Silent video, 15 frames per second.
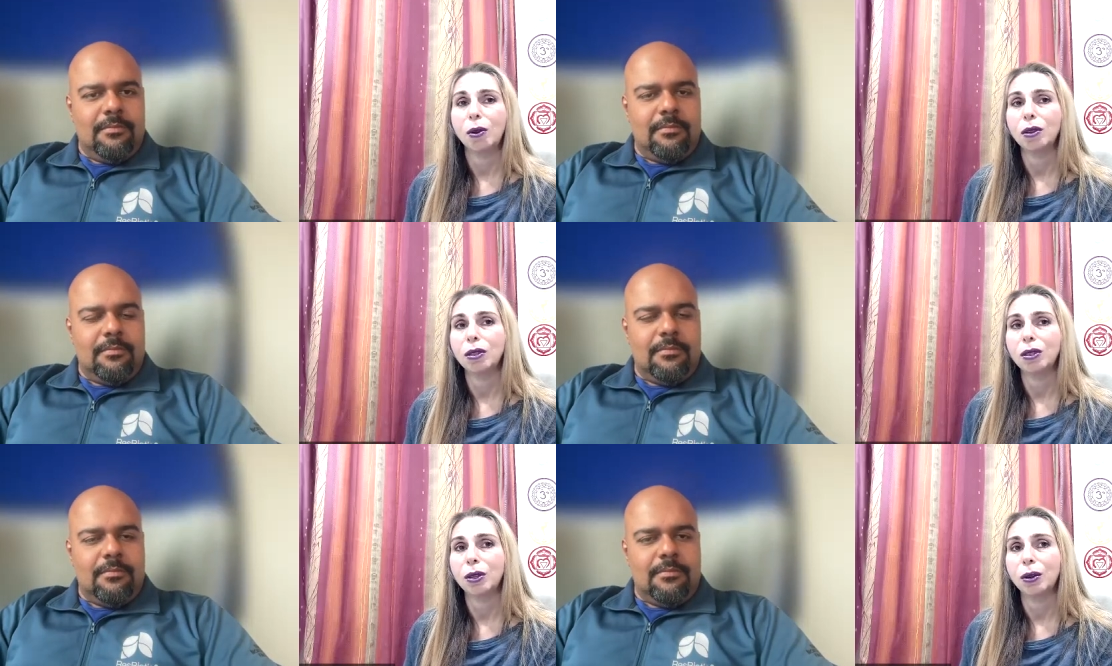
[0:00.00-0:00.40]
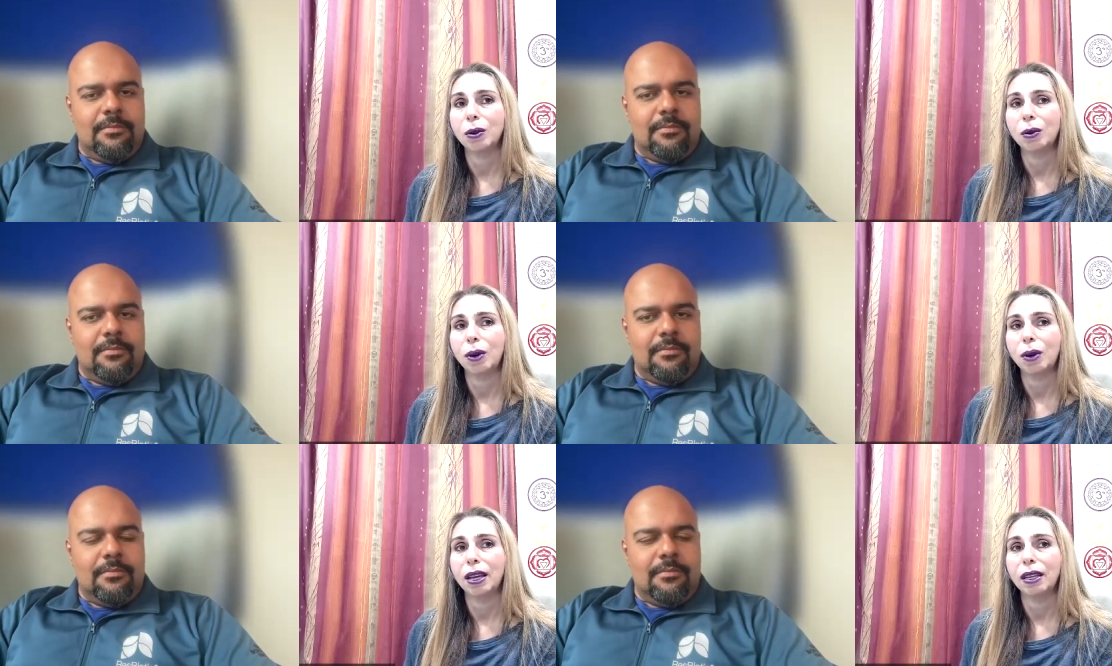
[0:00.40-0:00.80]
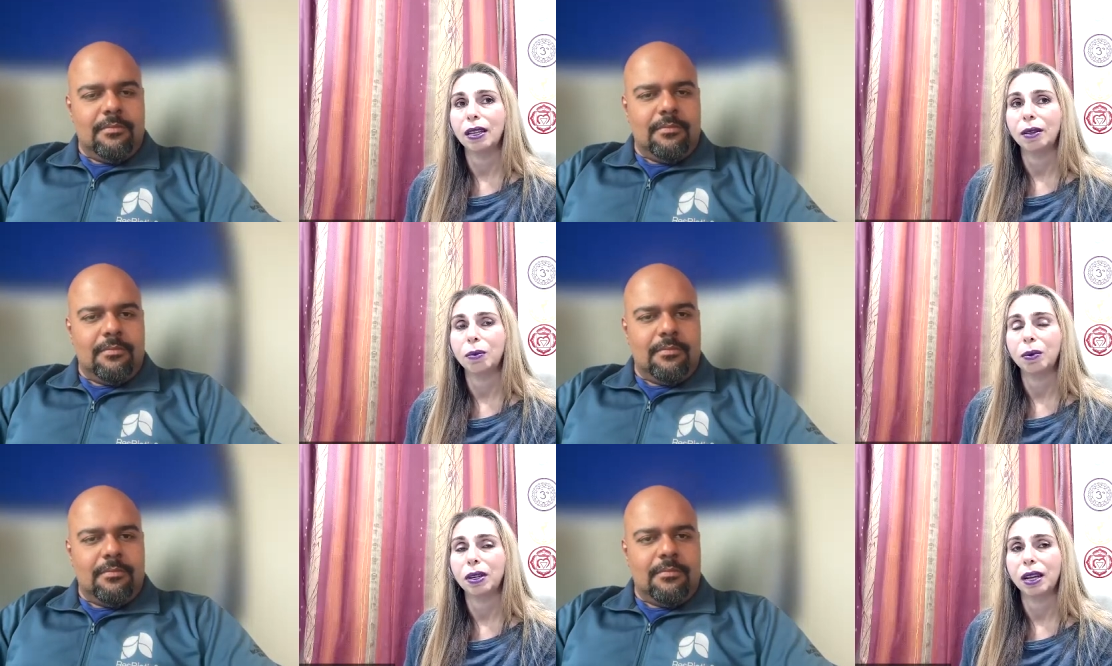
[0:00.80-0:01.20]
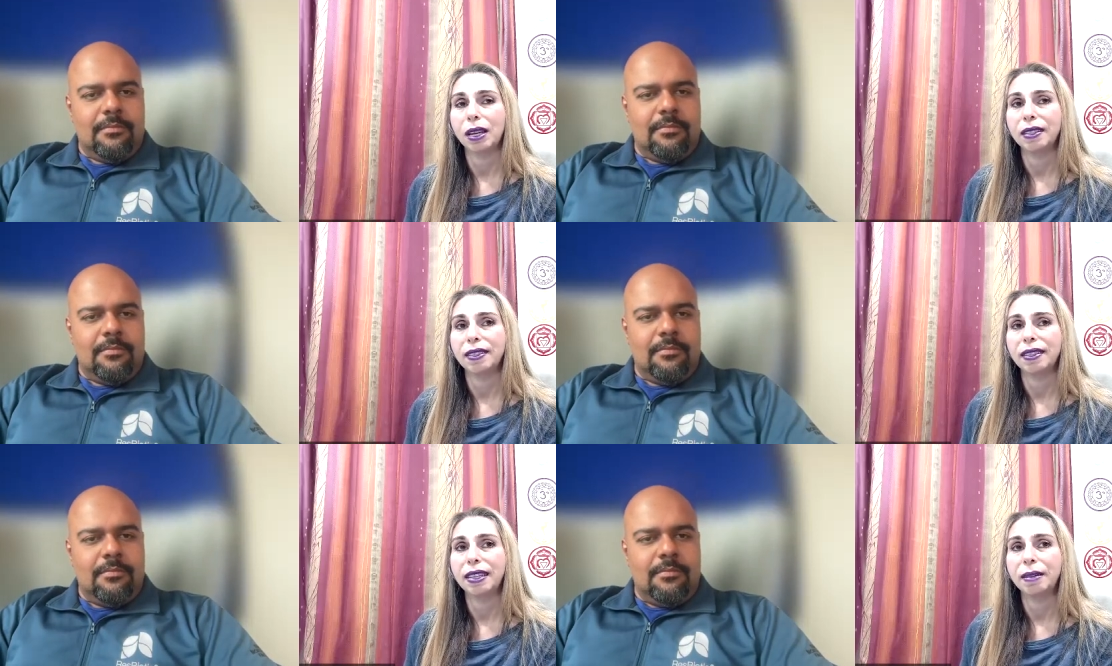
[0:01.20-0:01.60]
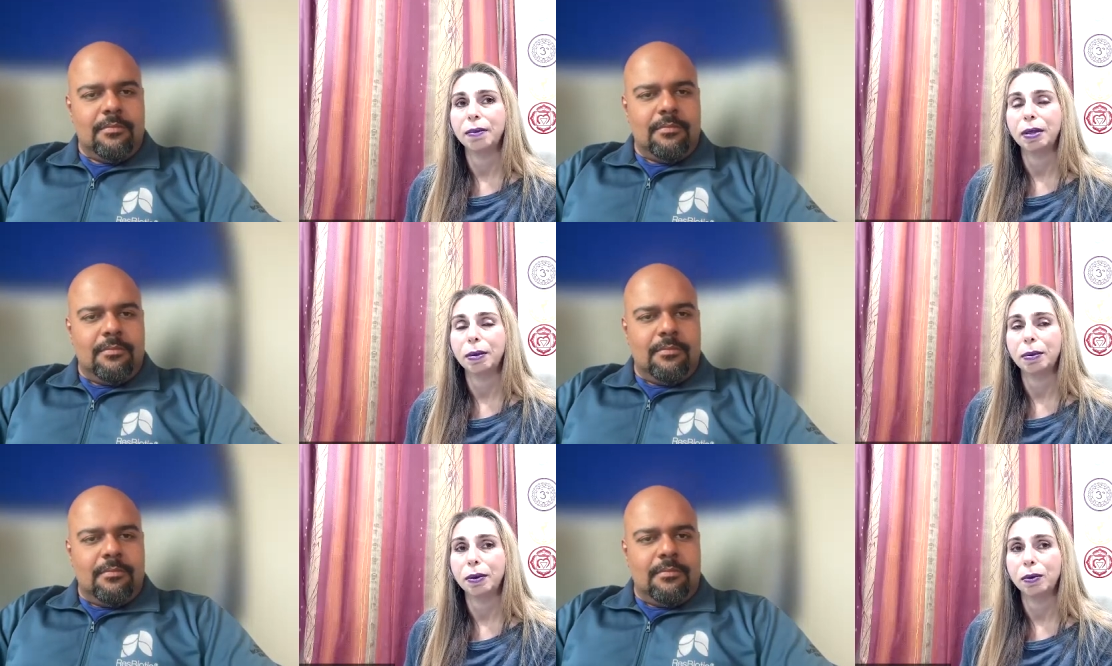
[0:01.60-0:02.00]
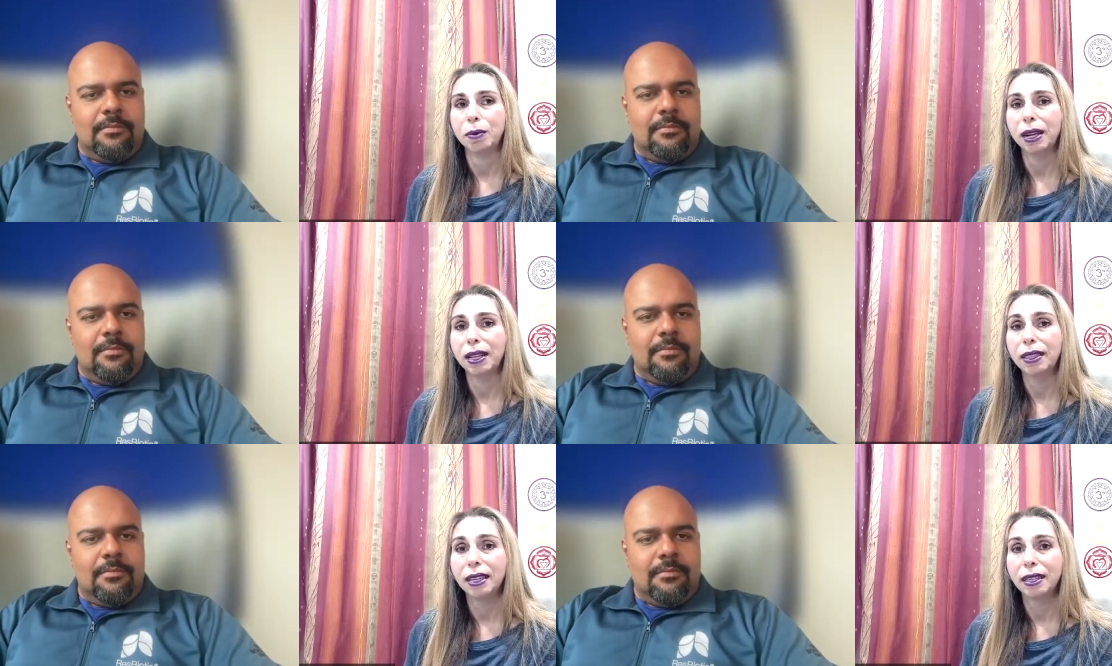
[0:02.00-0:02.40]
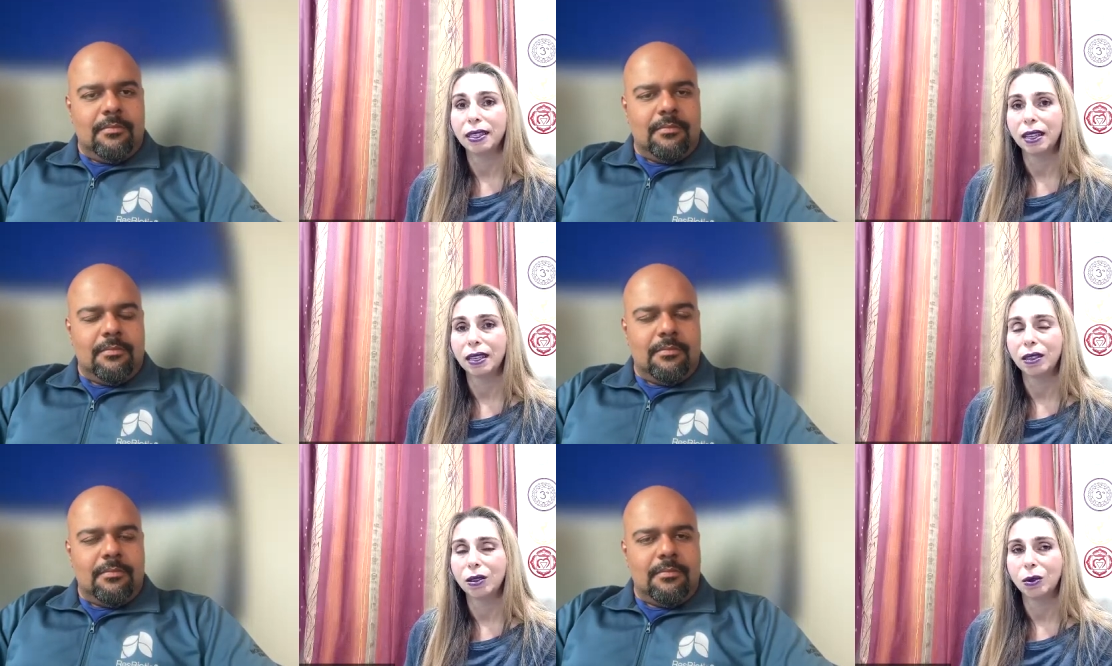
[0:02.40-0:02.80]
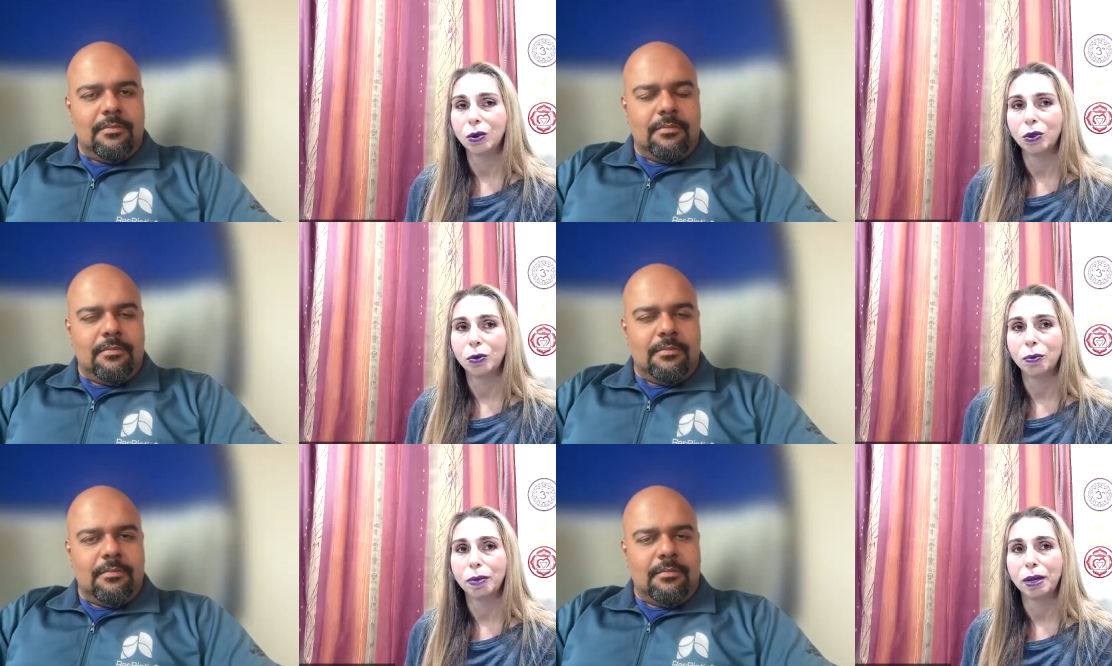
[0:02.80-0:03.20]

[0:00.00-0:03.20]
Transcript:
Speaker 1: also I when I've seen people write things on social